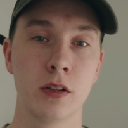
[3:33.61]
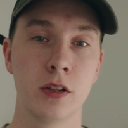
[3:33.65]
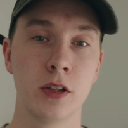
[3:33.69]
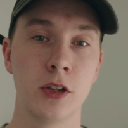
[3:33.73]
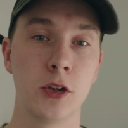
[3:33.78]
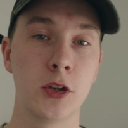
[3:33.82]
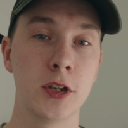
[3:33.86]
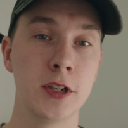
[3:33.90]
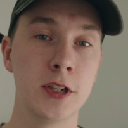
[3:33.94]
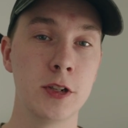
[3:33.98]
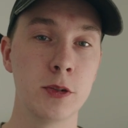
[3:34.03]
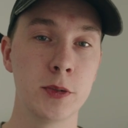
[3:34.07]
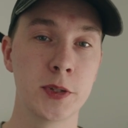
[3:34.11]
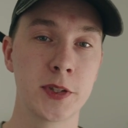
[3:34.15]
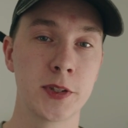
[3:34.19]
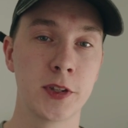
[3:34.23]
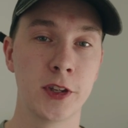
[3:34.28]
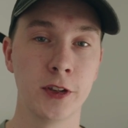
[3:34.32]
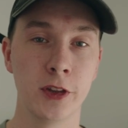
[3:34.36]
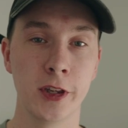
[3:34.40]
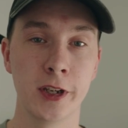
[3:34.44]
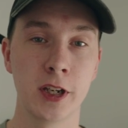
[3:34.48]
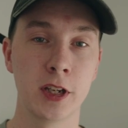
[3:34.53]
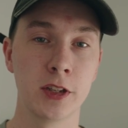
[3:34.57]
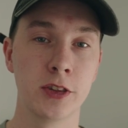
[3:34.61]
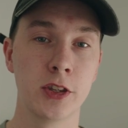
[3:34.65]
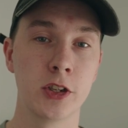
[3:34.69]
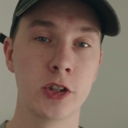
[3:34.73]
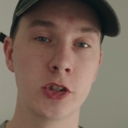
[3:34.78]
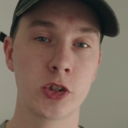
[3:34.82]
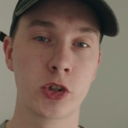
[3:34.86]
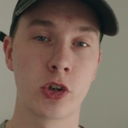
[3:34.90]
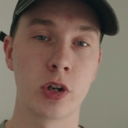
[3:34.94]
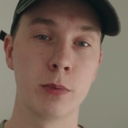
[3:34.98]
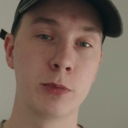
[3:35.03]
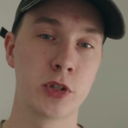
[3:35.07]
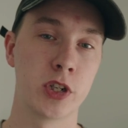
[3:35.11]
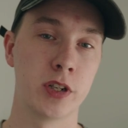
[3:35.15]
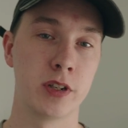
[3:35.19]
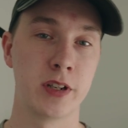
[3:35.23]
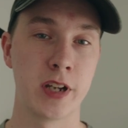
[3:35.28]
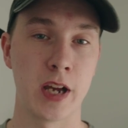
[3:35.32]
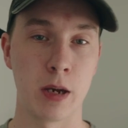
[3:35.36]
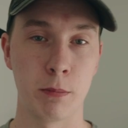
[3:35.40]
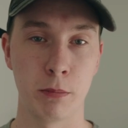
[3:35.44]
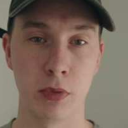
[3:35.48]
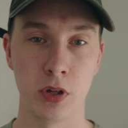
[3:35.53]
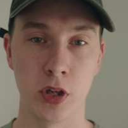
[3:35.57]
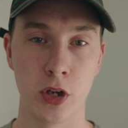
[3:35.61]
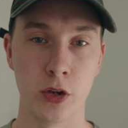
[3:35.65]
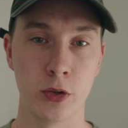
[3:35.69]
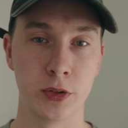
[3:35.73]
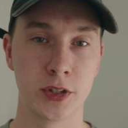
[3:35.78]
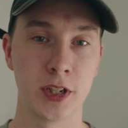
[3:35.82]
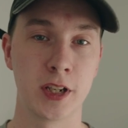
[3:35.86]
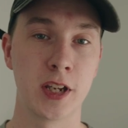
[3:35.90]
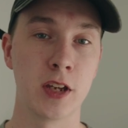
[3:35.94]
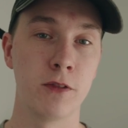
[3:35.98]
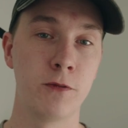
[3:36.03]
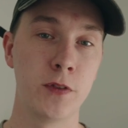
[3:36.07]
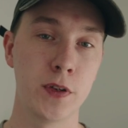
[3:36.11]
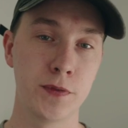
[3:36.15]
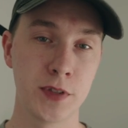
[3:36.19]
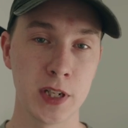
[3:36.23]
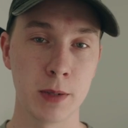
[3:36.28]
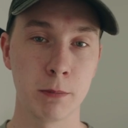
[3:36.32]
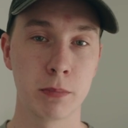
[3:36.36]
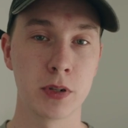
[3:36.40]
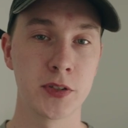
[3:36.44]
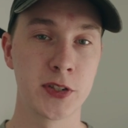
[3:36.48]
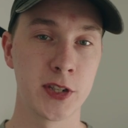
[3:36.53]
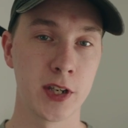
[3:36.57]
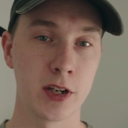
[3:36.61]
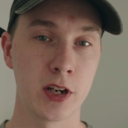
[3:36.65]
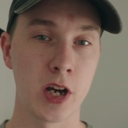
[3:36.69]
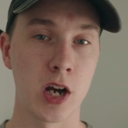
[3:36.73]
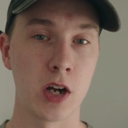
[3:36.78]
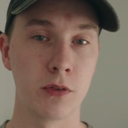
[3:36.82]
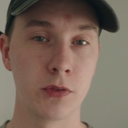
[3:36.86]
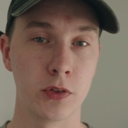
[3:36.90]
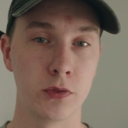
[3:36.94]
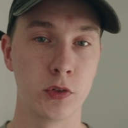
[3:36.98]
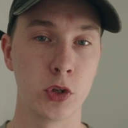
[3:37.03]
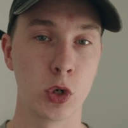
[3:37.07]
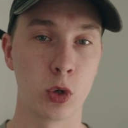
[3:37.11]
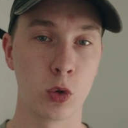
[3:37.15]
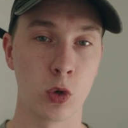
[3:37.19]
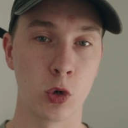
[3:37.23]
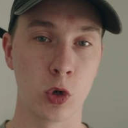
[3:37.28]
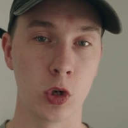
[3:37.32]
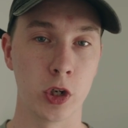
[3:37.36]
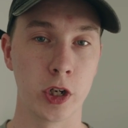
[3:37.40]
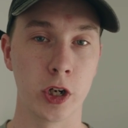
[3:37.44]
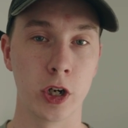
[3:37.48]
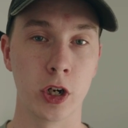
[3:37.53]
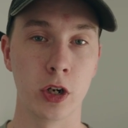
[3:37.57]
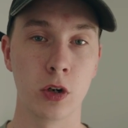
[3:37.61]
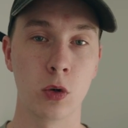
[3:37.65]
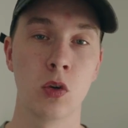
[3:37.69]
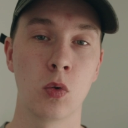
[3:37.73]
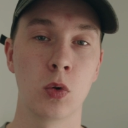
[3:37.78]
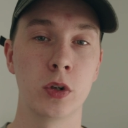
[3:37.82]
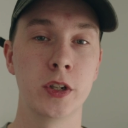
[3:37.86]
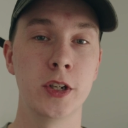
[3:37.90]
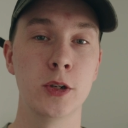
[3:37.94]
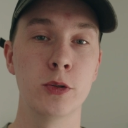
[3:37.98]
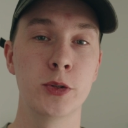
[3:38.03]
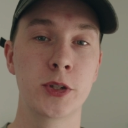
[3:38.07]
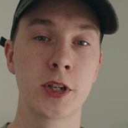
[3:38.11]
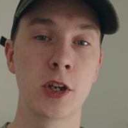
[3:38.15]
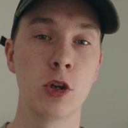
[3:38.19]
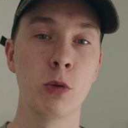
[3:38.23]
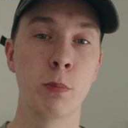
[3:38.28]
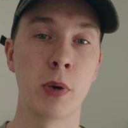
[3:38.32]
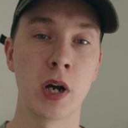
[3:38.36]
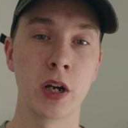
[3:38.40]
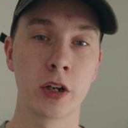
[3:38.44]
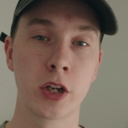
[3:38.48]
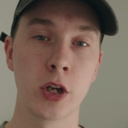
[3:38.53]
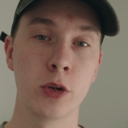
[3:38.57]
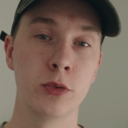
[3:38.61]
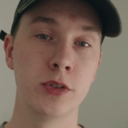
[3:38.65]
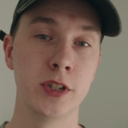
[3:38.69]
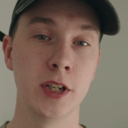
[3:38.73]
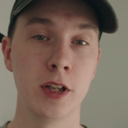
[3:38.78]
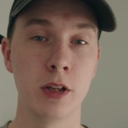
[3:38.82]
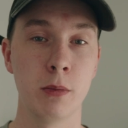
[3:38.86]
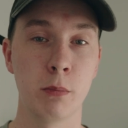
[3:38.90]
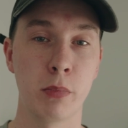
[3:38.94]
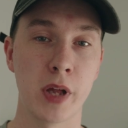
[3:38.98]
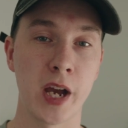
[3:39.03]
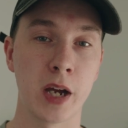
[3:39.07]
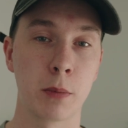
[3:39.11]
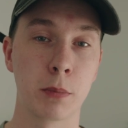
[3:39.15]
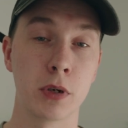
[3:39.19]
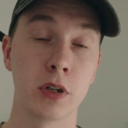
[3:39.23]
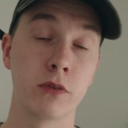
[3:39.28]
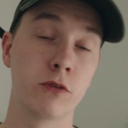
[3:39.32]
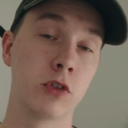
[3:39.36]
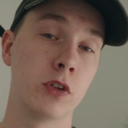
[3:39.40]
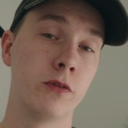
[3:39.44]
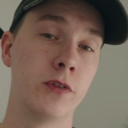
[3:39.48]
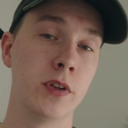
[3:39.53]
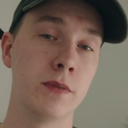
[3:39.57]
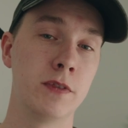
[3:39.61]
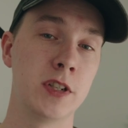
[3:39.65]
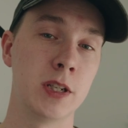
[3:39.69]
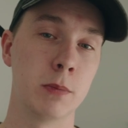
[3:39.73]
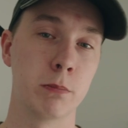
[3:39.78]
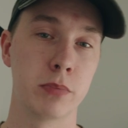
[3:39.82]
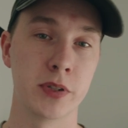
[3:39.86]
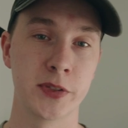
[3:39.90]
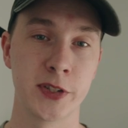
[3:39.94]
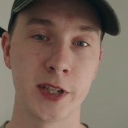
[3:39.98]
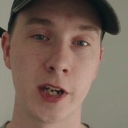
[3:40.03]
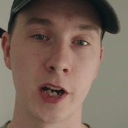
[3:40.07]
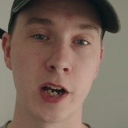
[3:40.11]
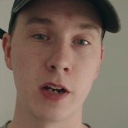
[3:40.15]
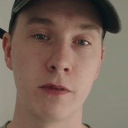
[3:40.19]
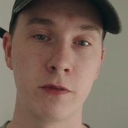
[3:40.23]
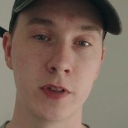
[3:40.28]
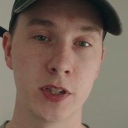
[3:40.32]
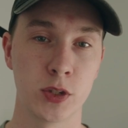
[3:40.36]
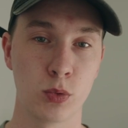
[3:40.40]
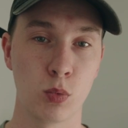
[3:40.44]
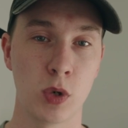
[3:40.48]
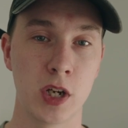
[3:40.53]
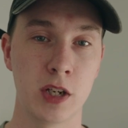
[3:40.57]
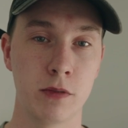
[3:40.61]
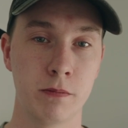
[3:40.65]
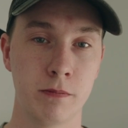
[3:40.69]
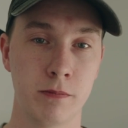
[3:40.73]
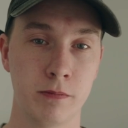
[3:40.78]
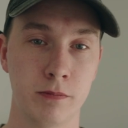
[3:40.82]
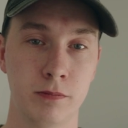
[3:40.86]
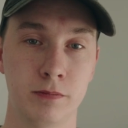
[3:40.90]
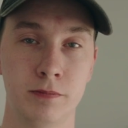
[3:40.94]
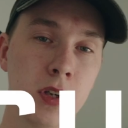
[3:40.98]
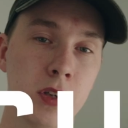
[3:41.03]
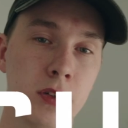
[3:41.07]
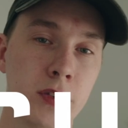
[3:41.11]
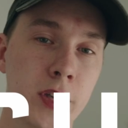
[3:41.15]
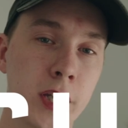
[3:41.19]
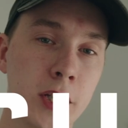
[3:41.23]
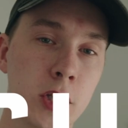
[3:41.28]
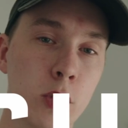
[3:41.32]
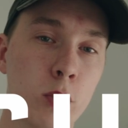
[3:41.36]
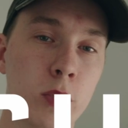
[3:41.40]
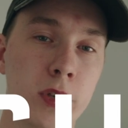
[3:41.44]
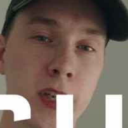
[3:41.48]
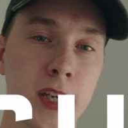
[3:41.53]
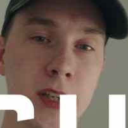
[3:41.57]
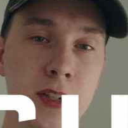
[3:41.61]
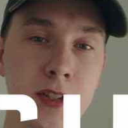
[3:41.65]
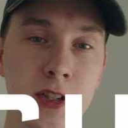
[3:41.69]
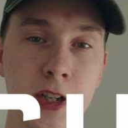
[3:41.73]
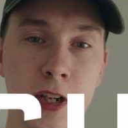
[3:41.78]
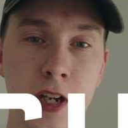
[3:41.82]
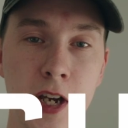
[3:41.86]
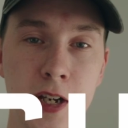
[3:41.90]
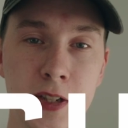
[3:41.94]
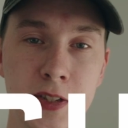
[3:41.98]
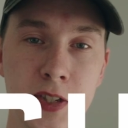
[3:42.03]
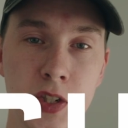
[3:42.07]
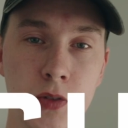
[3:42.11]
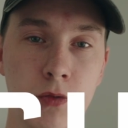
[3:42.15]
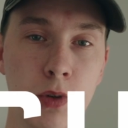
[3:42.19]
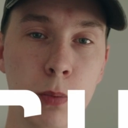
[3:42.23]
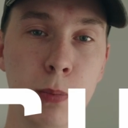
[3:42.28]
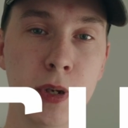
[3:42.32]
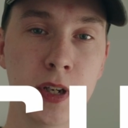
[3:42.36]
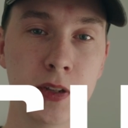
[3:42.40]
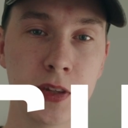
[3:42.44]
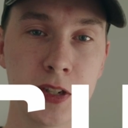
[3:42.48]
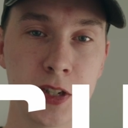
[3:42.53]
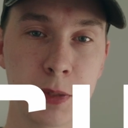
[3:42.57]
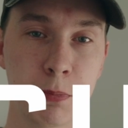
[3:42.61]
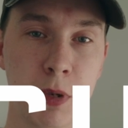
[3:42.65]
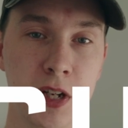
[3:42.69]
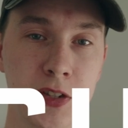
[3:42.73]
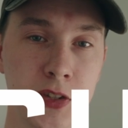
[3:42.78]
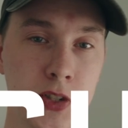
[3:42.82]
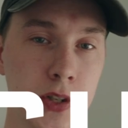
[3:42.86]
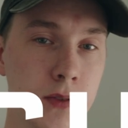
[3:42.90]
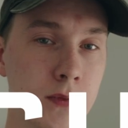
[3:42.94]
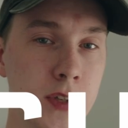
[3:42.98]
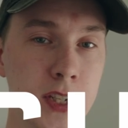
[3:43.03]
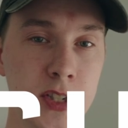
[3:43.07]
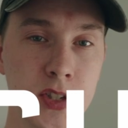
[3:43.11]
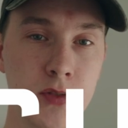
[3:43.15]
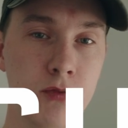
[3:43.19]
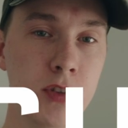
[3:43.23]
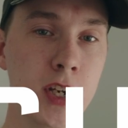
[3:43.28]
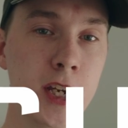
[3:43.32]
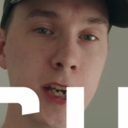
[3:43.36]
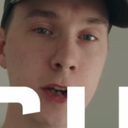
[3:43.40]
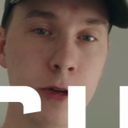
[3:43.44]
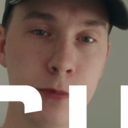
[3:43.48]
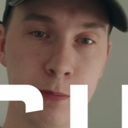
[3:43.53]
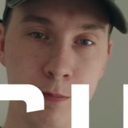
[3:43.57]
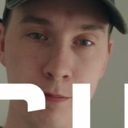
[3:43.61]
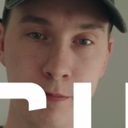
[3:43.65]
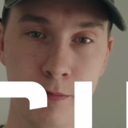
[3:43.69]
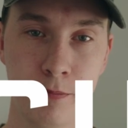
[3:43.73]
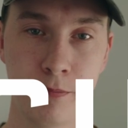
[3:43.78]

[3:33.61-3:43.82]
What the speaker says: You can use the link in the description down below to get 15% off of your order, or use coupon code DYLANBLACKBURN for 15% off as well. Thank you again to Cuts for being the sponsor of this video.